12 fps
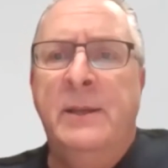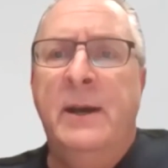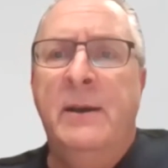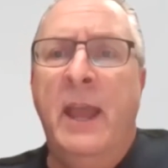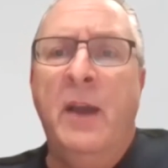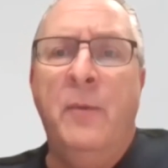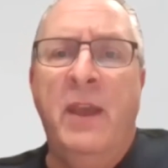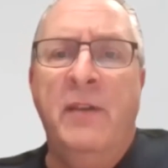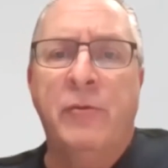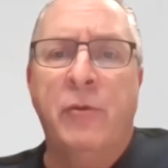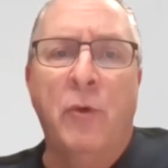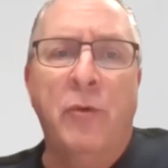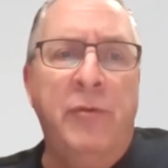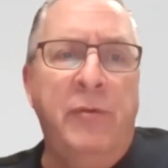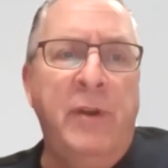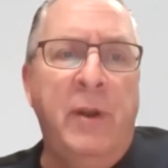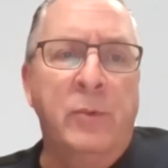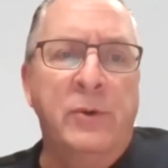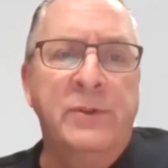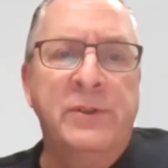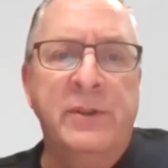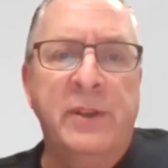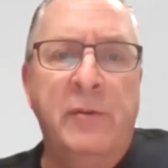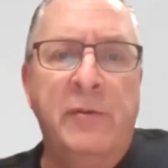And we have growth
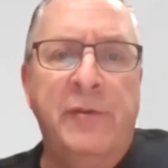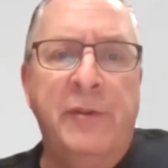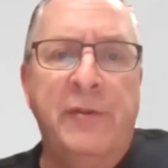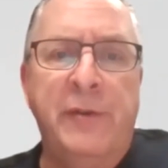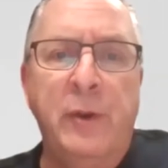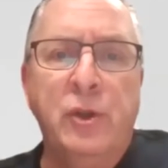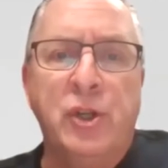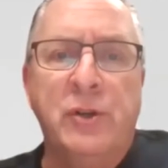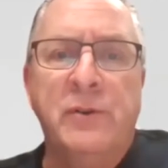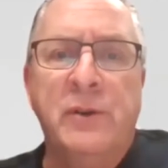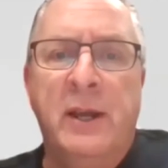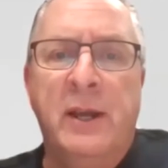numbers, for the future.